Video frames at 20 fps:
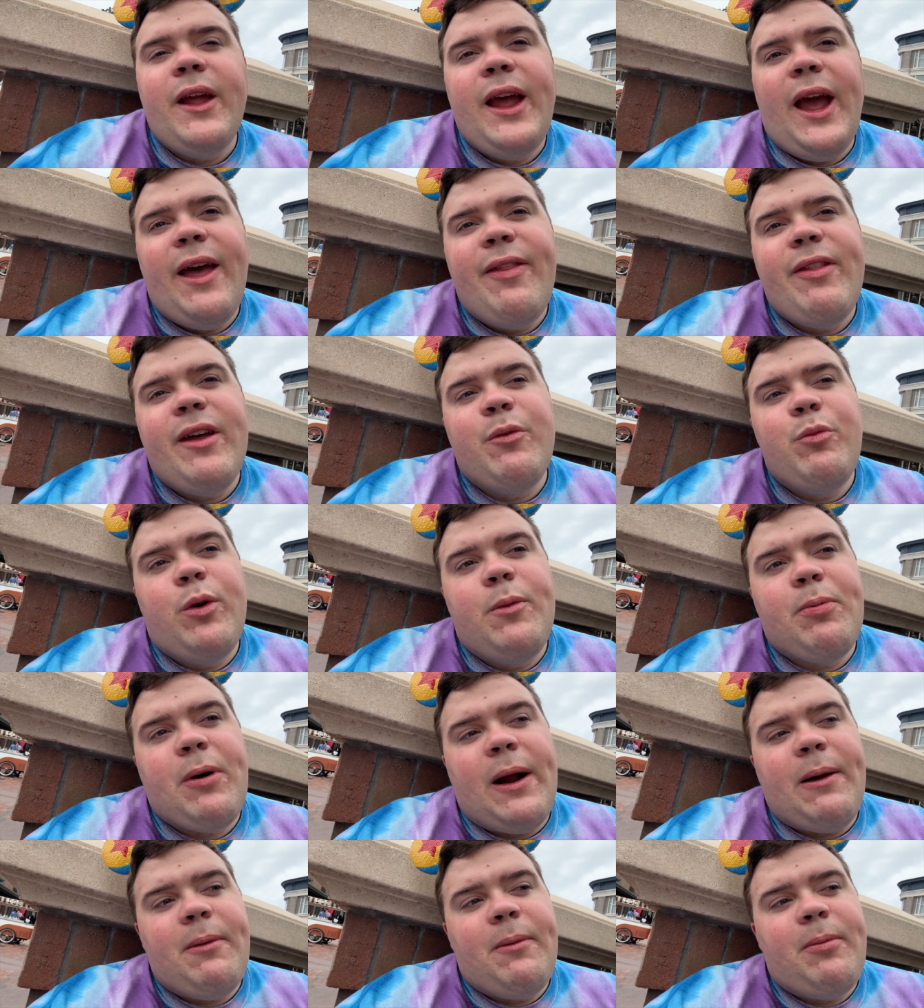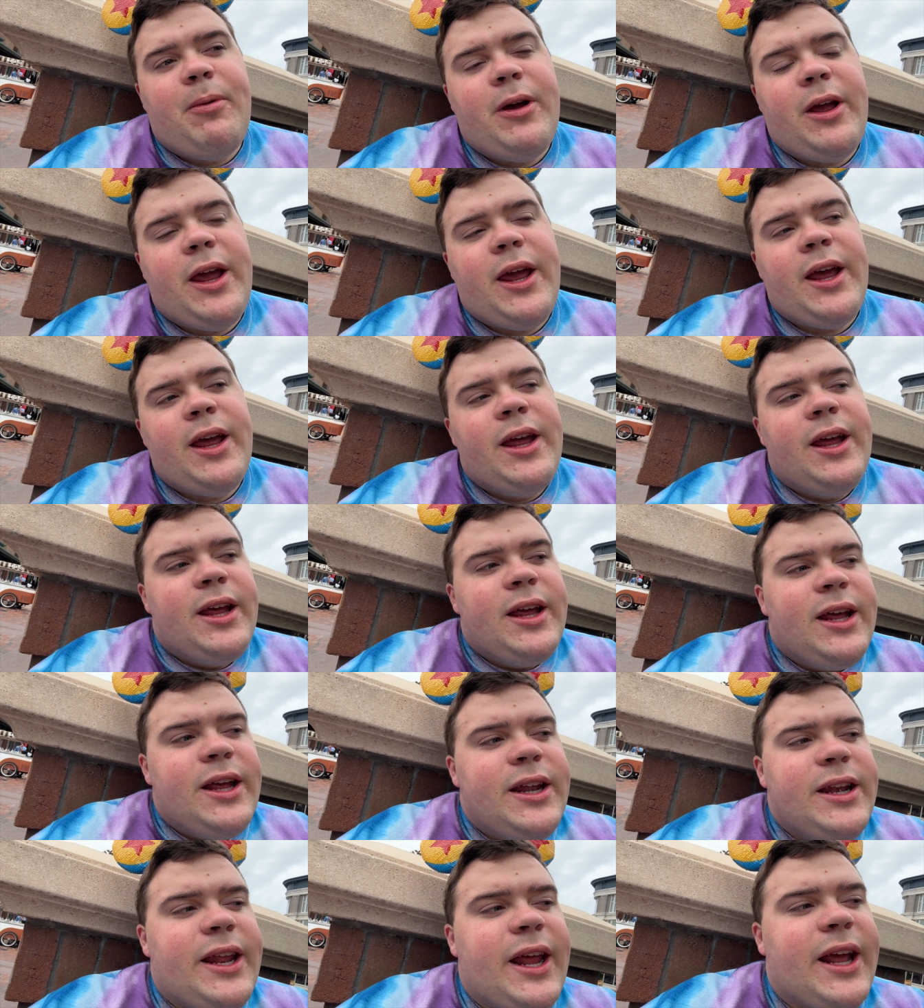And then we'll probably
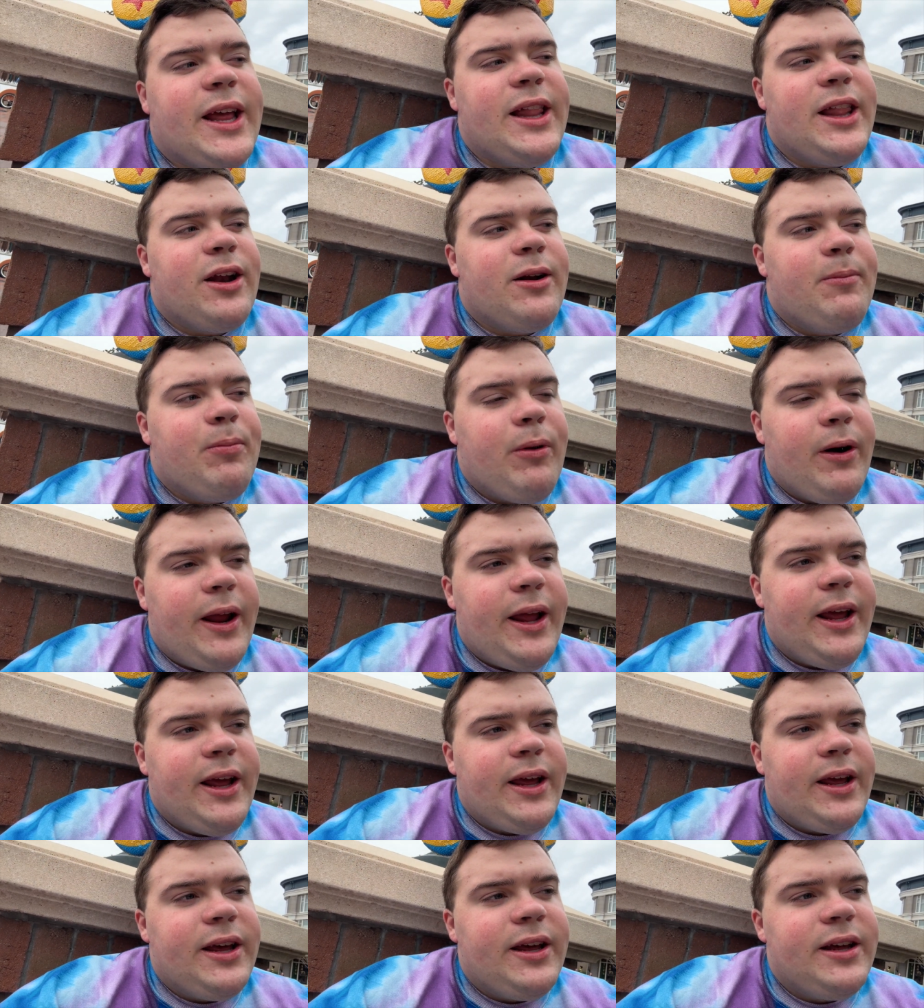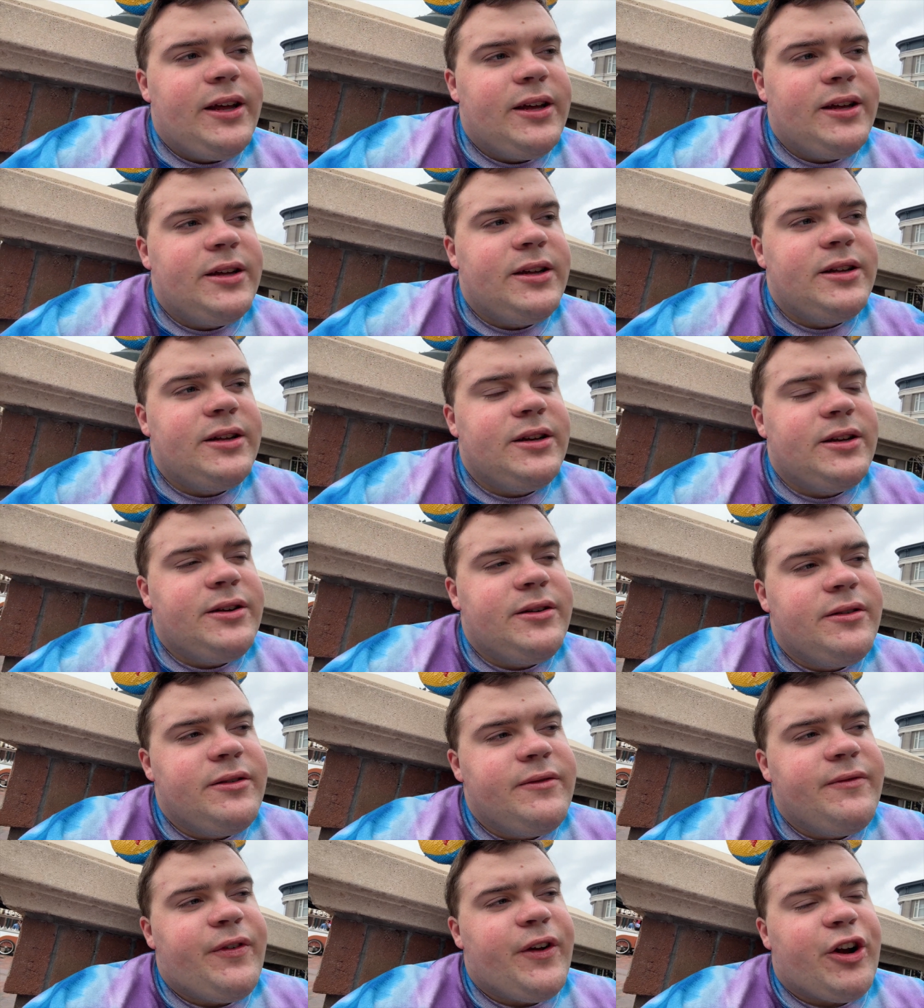take a little break,
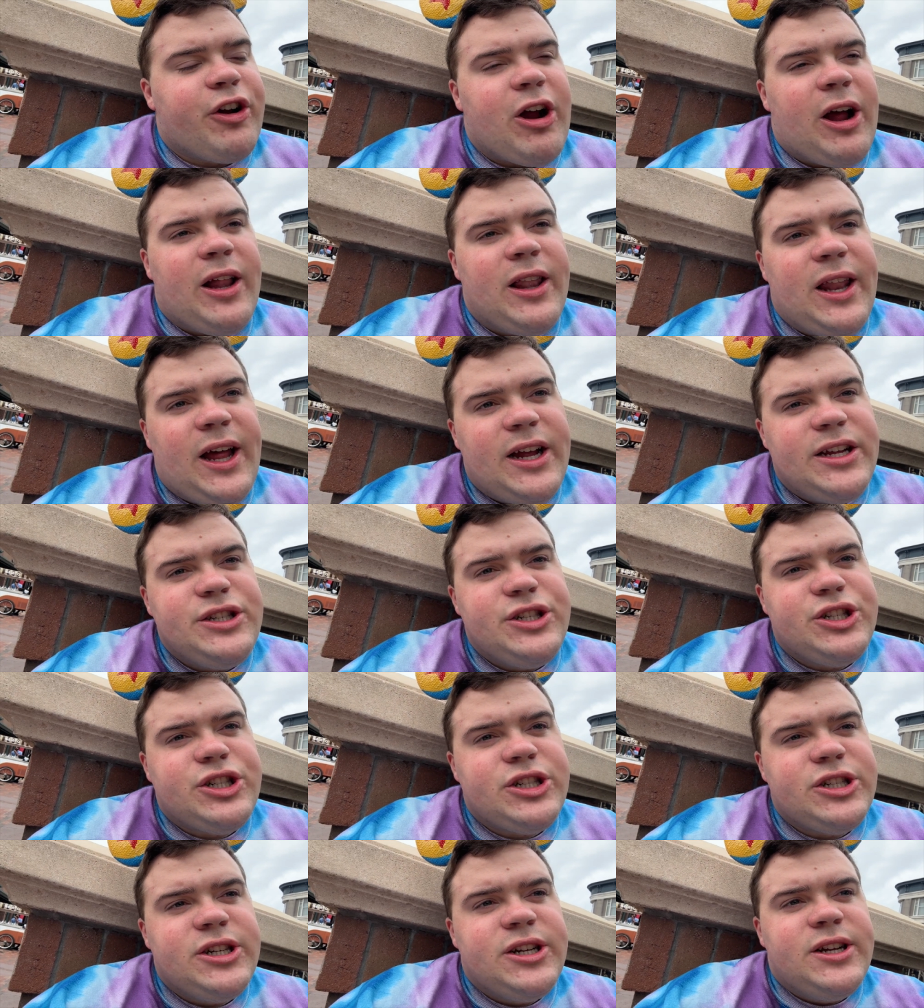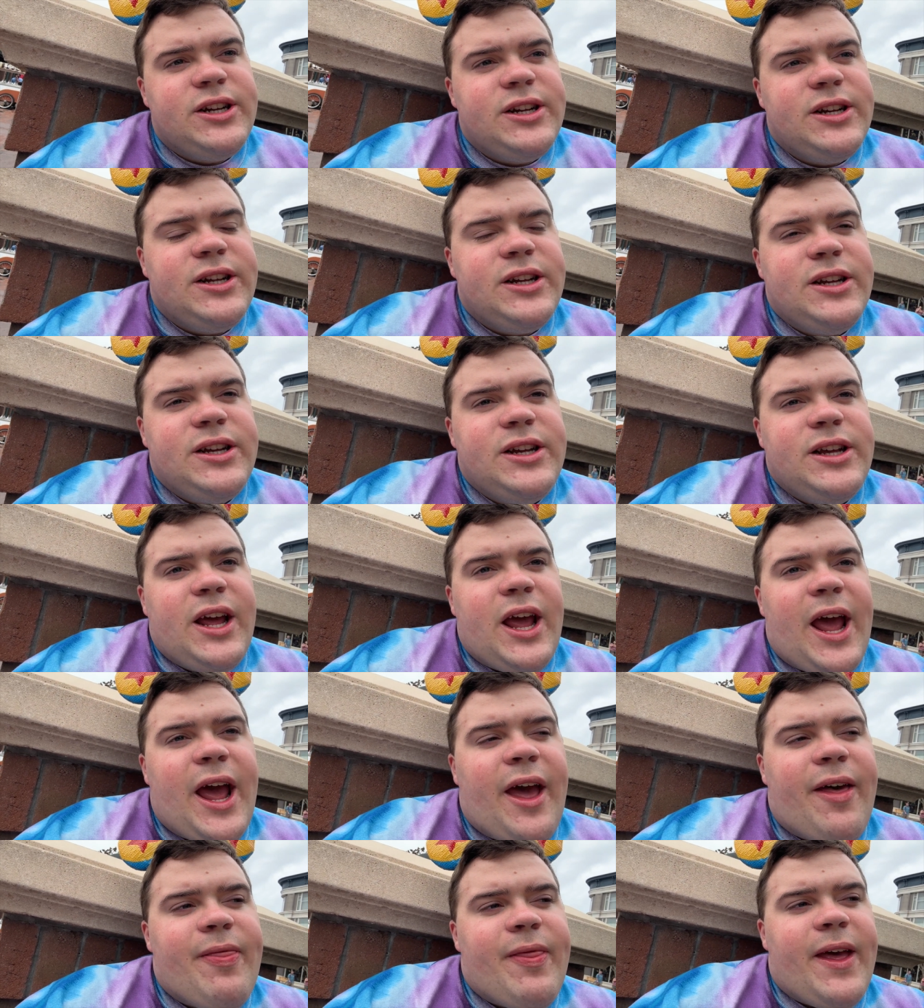figure out lunch,
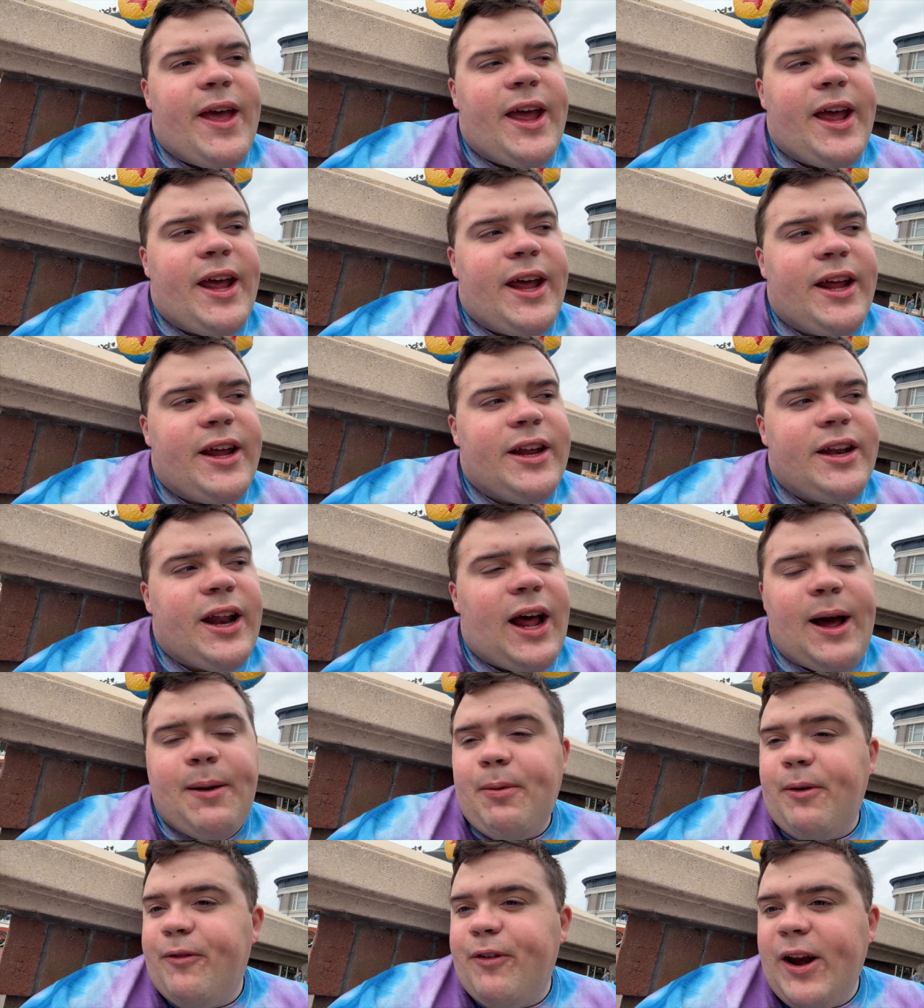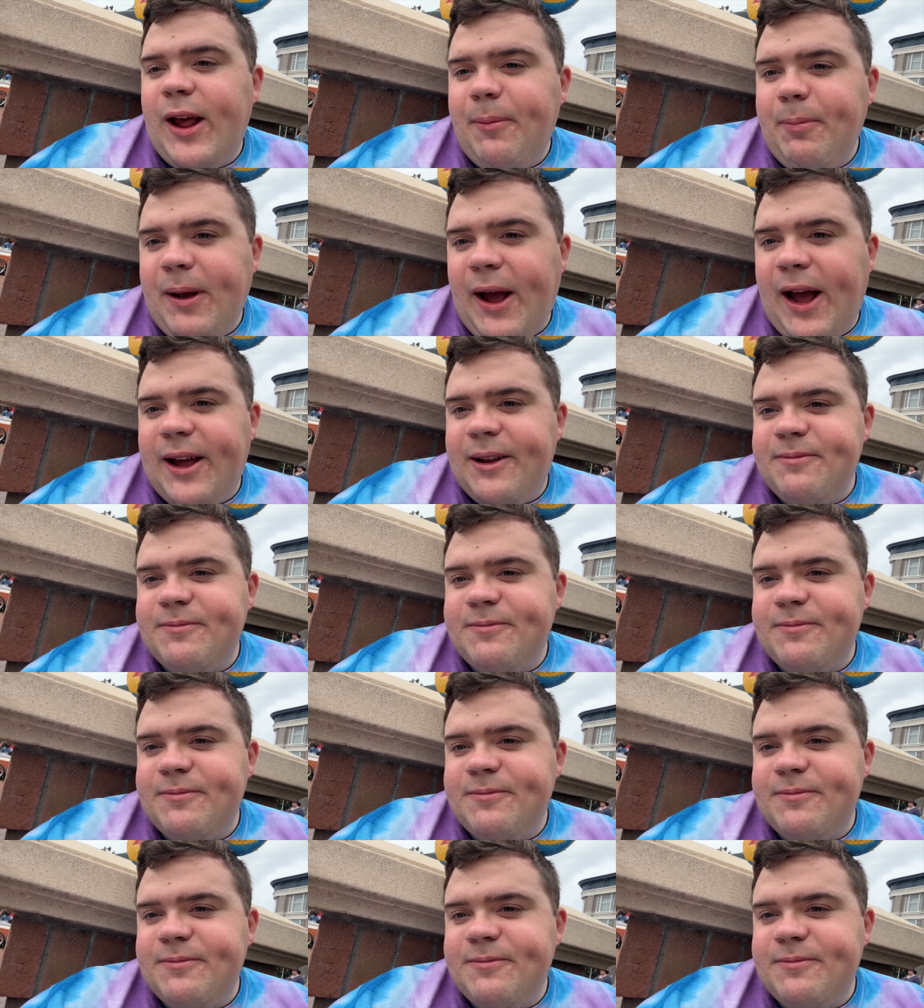and then hop over to Epcot.